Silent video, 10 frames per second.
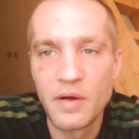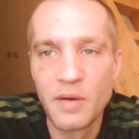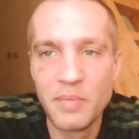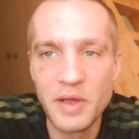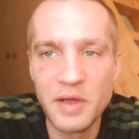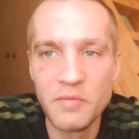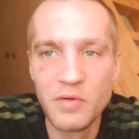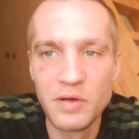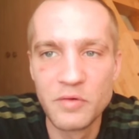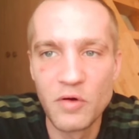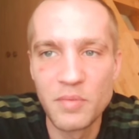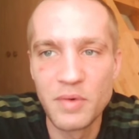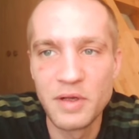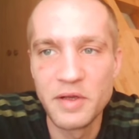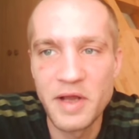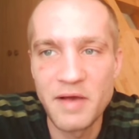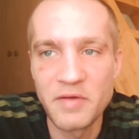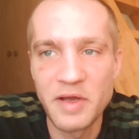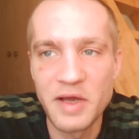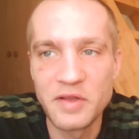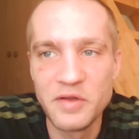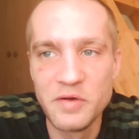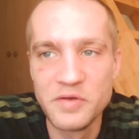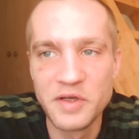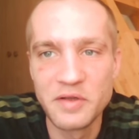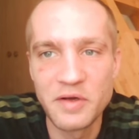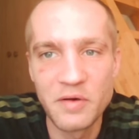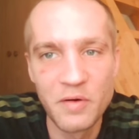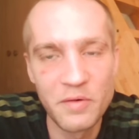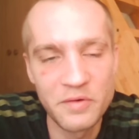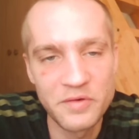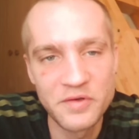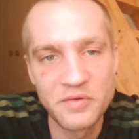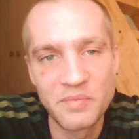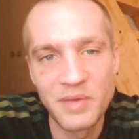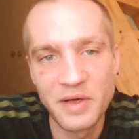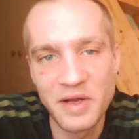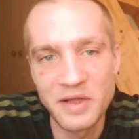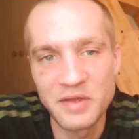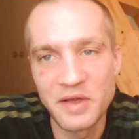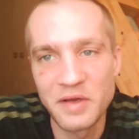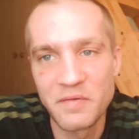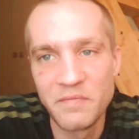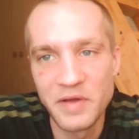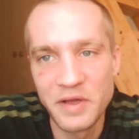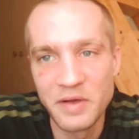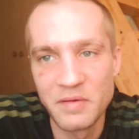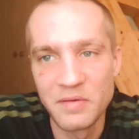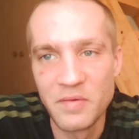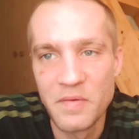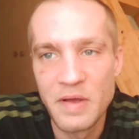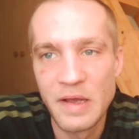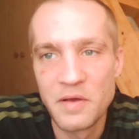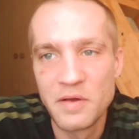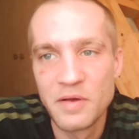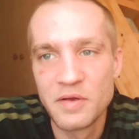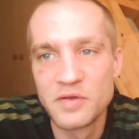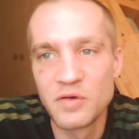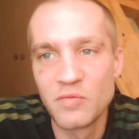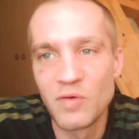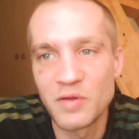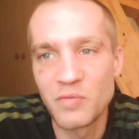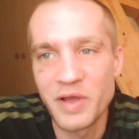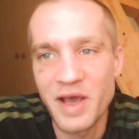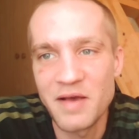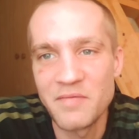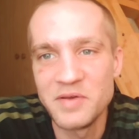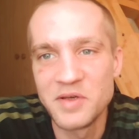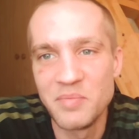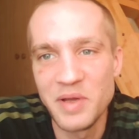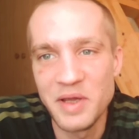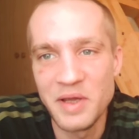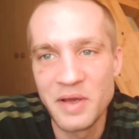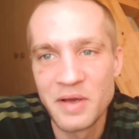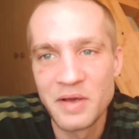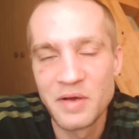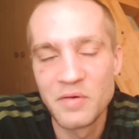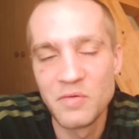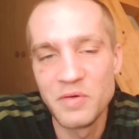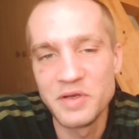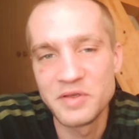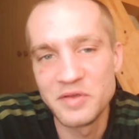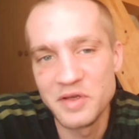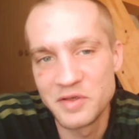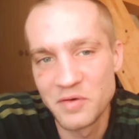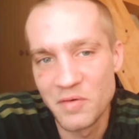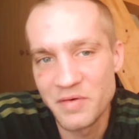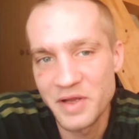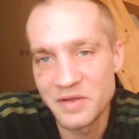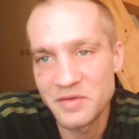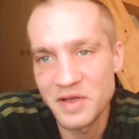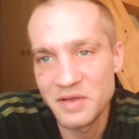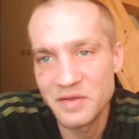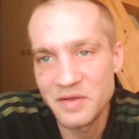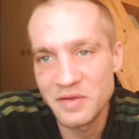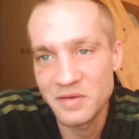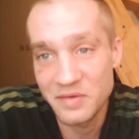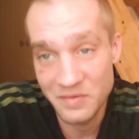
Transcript: A bee will normally navigate using the Earth's magnetic field. So what we have is a bee who is disoriented,